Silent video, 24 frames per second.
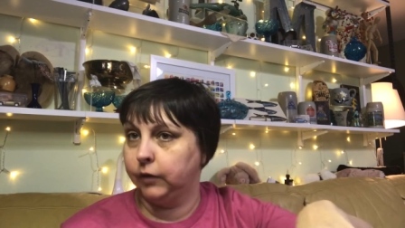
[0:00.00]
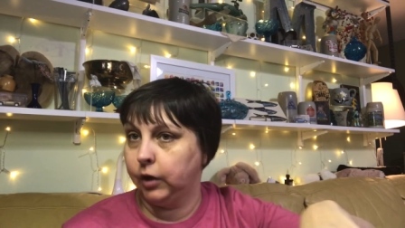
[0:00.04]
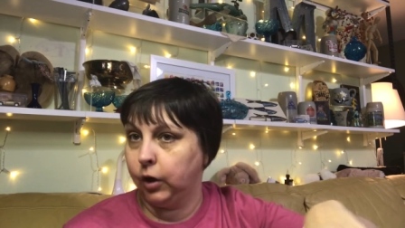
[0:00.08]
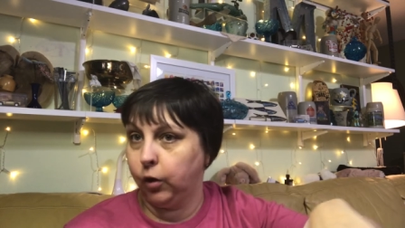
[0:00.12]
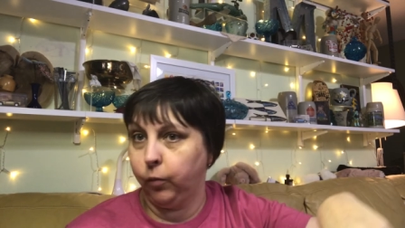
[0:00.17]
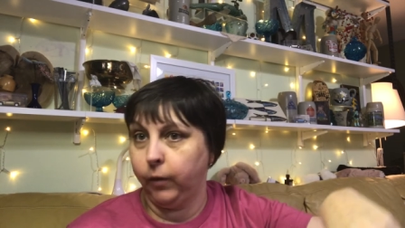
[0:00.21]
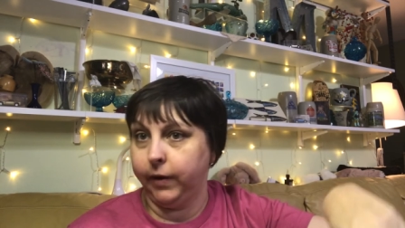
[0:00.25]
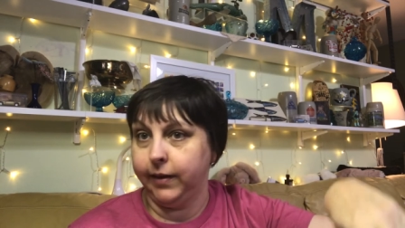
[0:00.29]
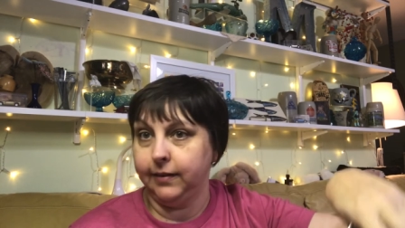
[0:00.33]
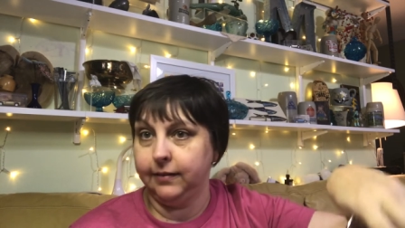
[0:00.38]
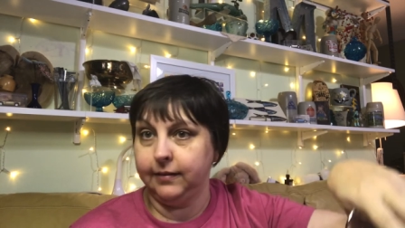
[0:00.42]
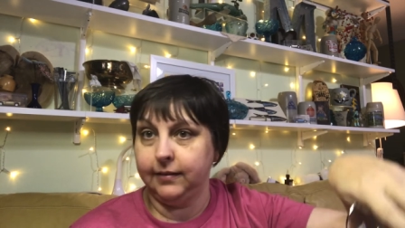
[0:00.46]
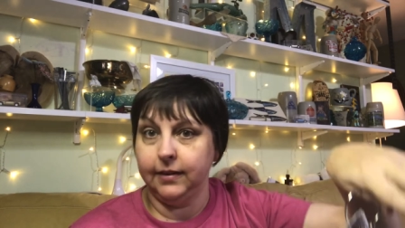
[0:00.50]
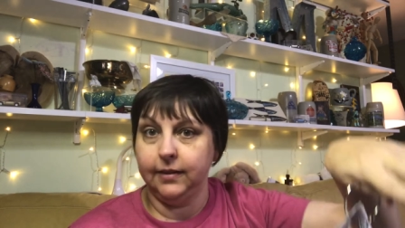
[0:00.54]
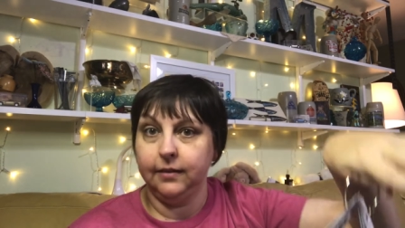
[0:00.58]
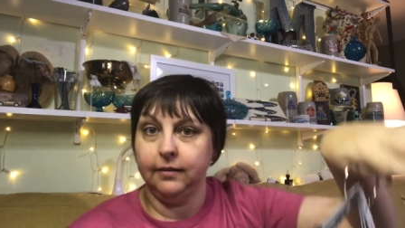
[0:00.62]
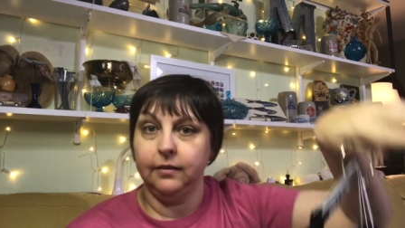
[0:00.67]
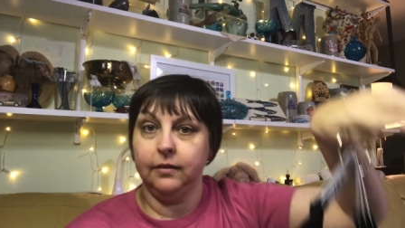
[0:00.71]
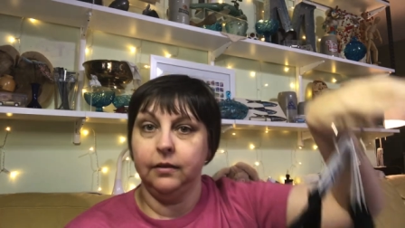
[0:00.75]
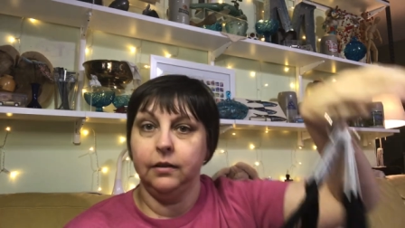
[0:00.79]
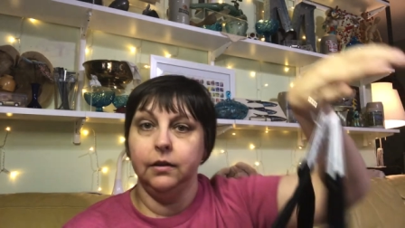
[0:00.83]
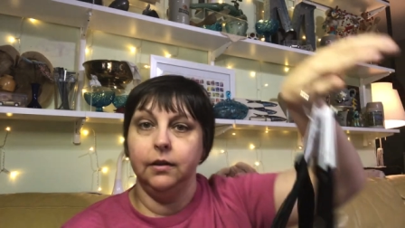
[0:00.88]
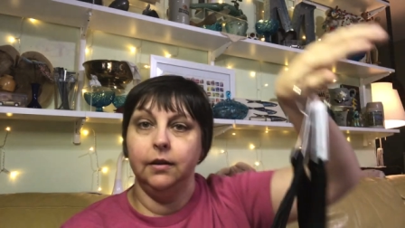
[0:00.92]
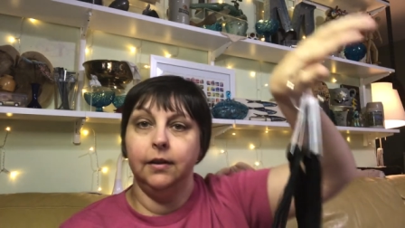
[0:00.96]
what is this?
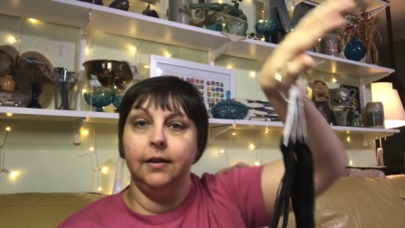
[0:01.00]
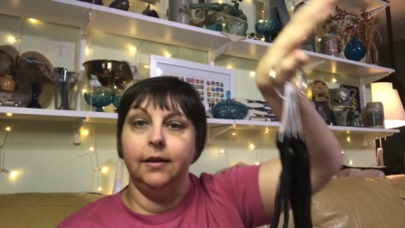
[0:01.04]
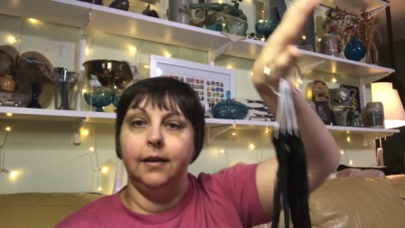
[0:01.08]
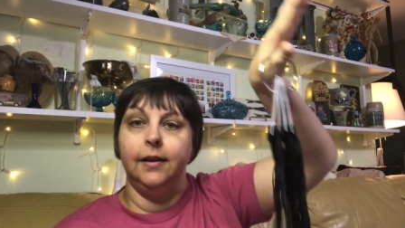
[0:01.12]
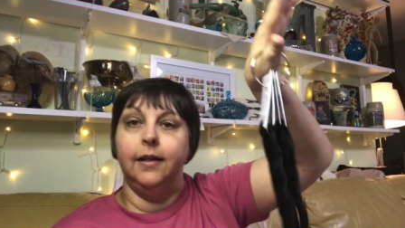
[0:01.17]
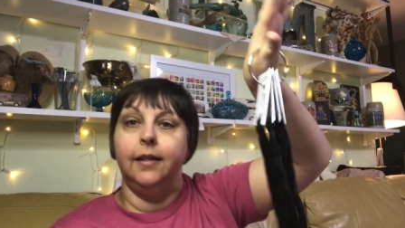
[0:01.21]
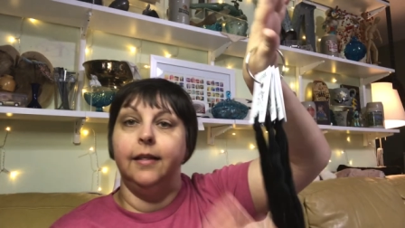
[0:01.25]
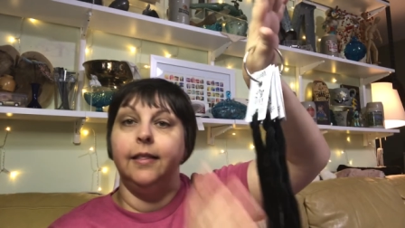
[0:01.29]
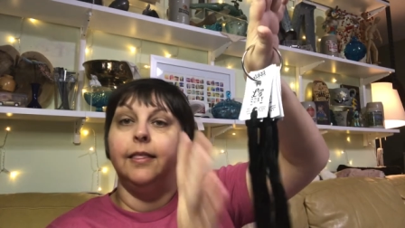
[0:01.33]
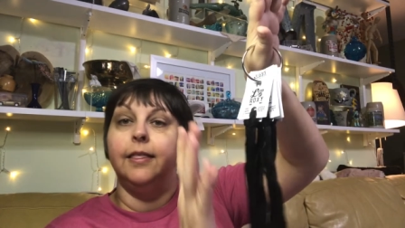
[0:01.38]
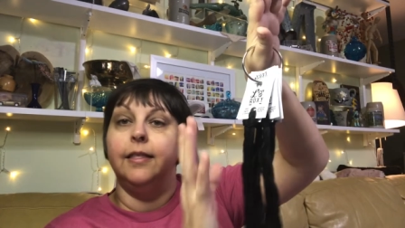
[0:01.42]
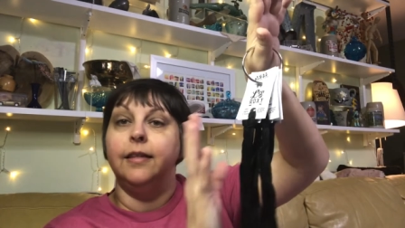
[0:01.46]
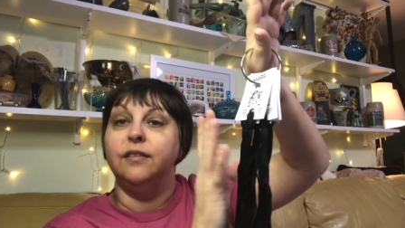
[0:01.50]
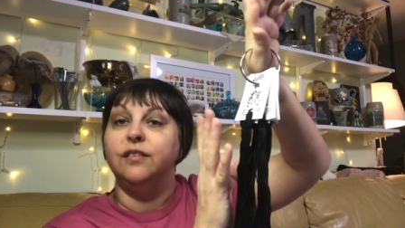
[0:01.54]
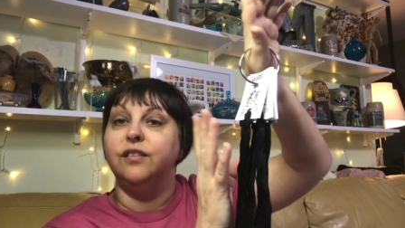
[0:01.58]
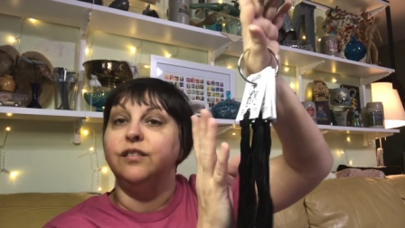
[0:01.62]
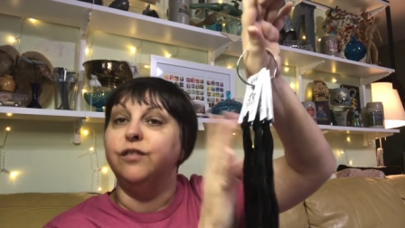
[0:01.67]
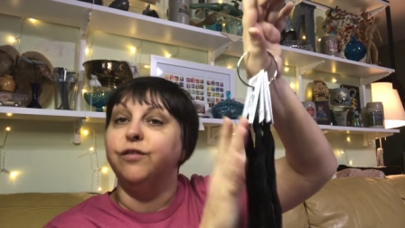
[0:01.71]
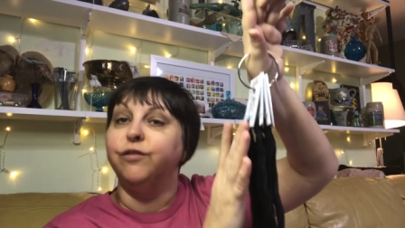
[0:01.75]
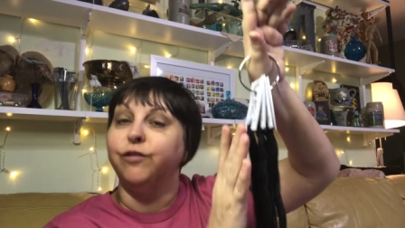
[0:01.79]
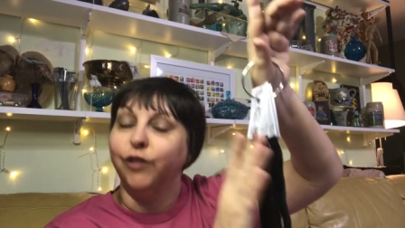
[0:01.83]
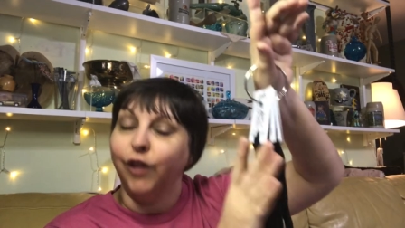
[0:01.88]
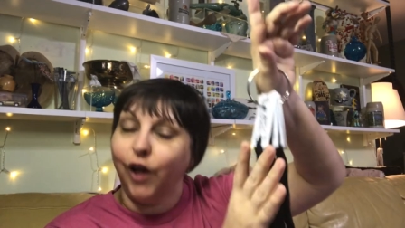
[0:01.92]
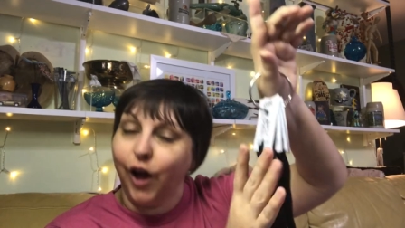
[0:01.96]
This is
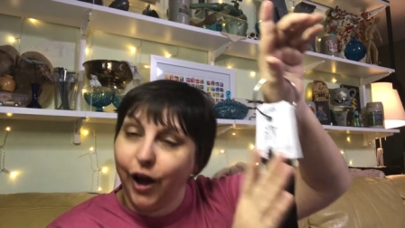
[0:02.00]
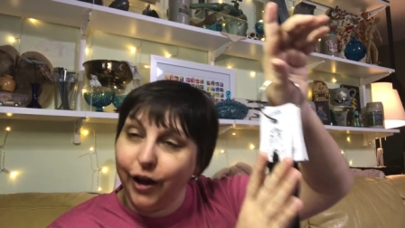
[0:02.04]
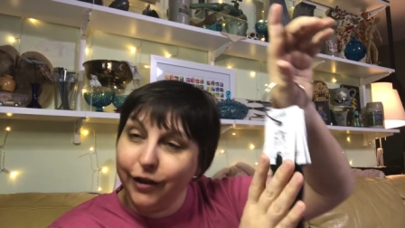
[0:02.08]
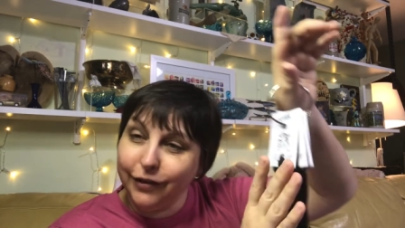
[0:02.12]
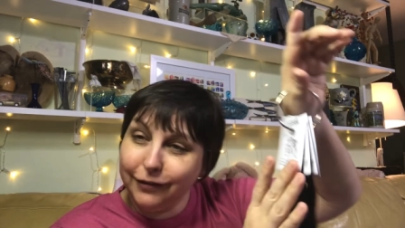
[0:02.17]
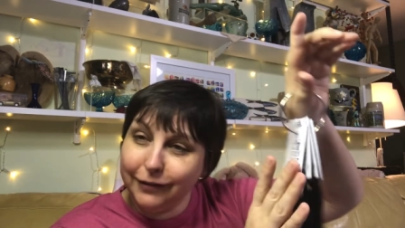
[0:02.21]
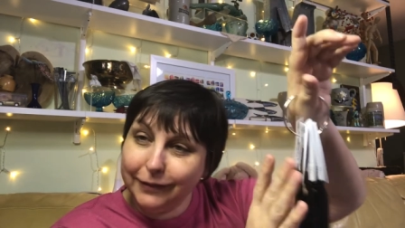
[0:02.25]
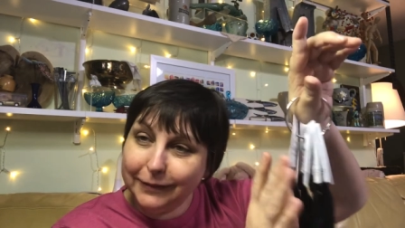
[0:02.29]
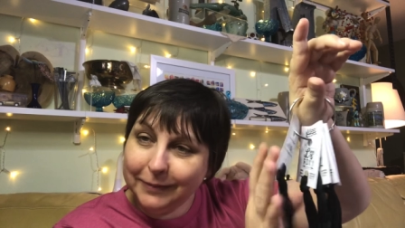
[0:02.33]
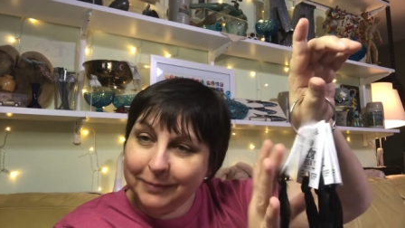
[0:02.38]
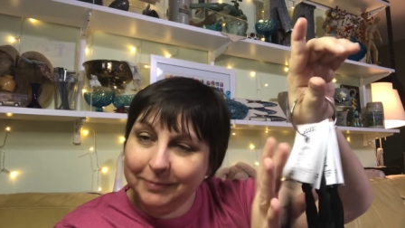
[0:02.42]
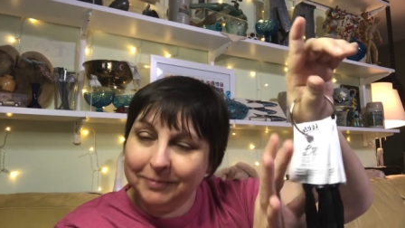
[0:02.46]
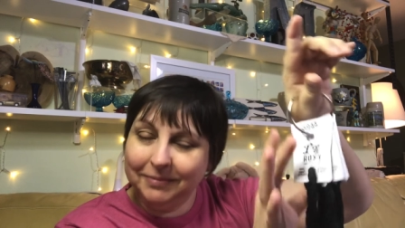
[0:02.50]
floss.